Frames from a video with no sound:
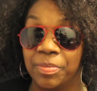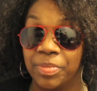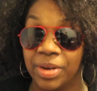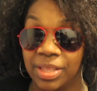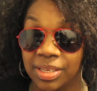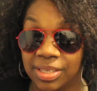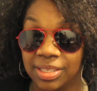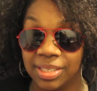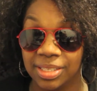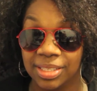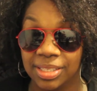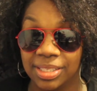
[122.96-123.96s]
brothers
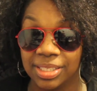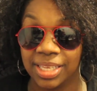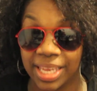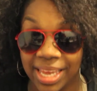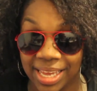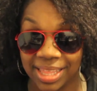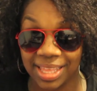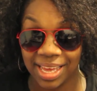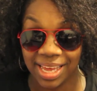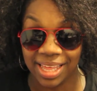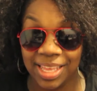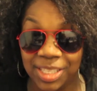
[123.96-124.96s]
to kick
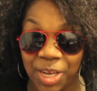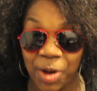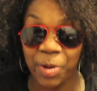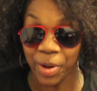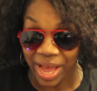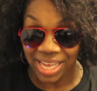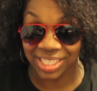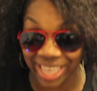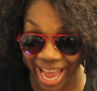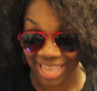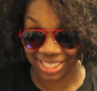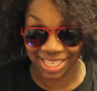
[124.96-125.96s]
this whole
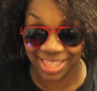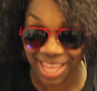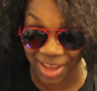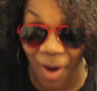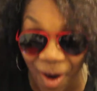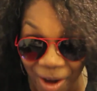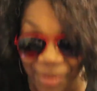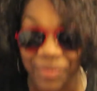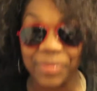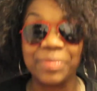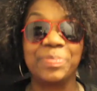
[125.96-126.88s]
Jackson thing off.